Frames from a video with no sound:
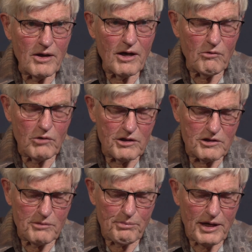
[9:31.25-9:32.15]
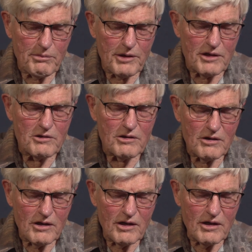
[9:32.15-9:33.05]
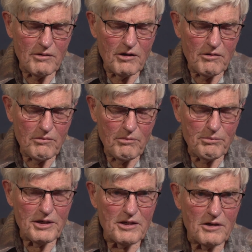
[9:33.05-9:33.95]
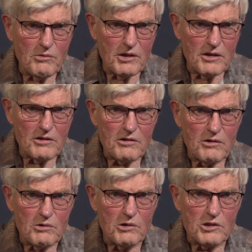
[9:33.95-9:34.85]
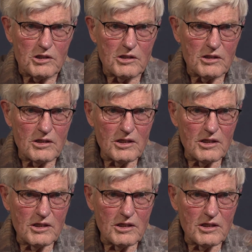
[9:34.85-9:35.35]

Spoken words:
And once the pipe gets pitted with this corrosion,